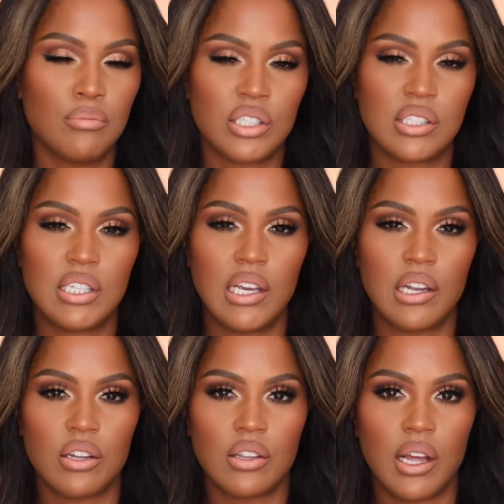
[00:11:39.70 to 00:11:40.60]
Just seeing it
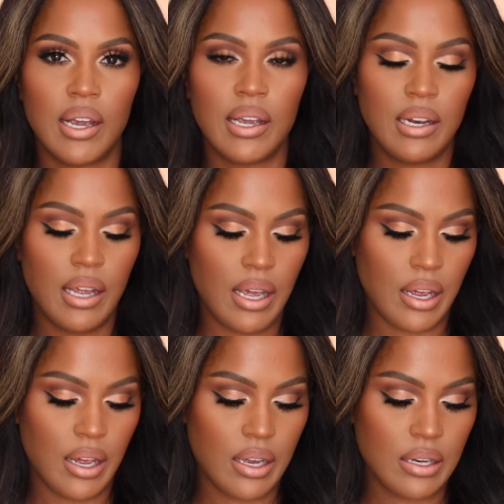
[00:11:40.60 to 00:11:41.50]
online,
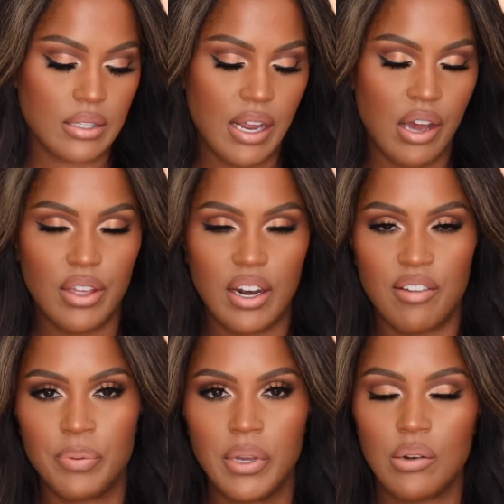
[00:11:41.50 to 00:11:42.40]
and now that
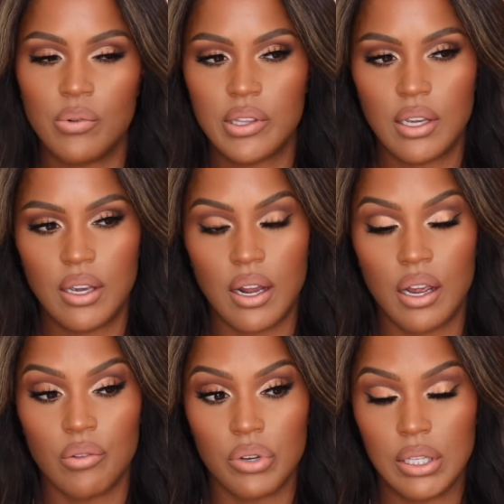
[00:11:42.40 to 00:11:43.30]
I've played with it,
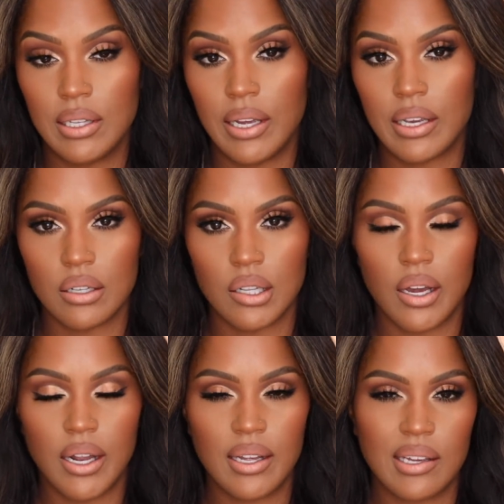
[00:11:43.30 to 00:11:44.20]
I really like it a
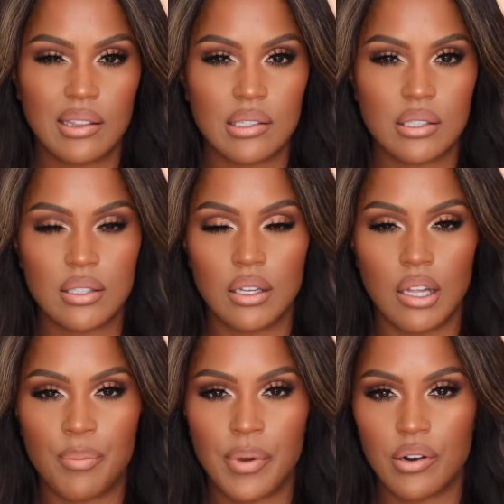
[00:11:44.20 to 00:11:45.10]
lot. I like this a
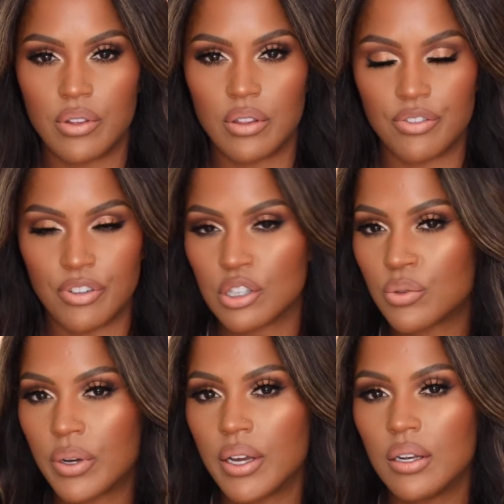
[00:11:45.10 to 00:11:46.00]
lot better than the first
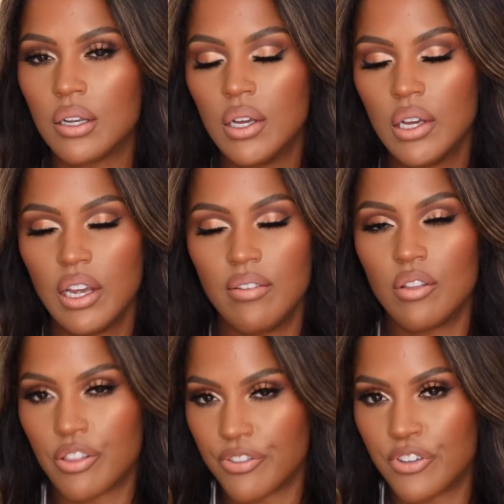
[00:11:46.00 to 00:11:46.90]
one, even
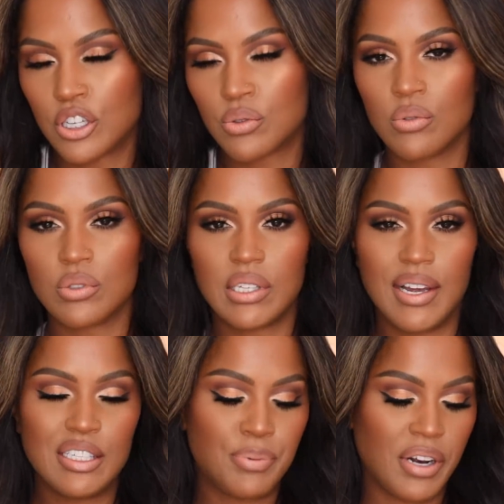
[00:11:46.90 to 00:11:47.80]
though the first one was
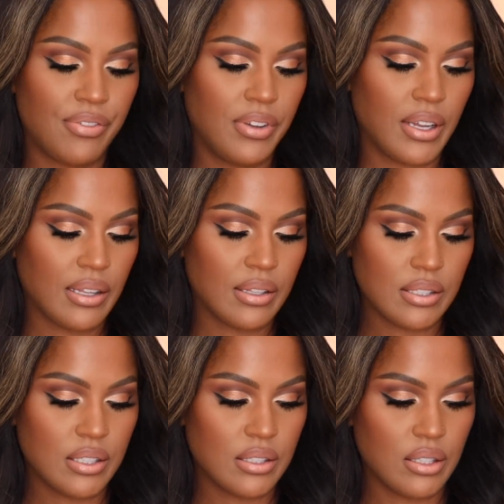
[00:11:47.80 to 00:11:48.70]
nice, but I feel like
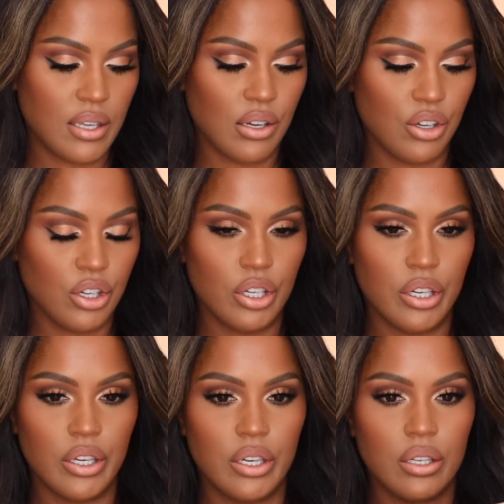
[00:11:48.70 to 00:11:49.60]
this is a
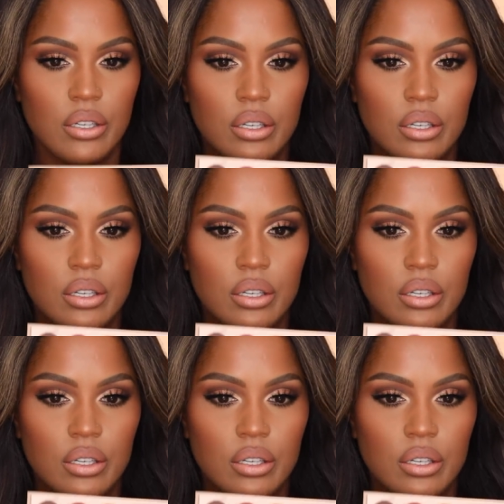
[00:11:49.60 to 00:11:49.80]
good,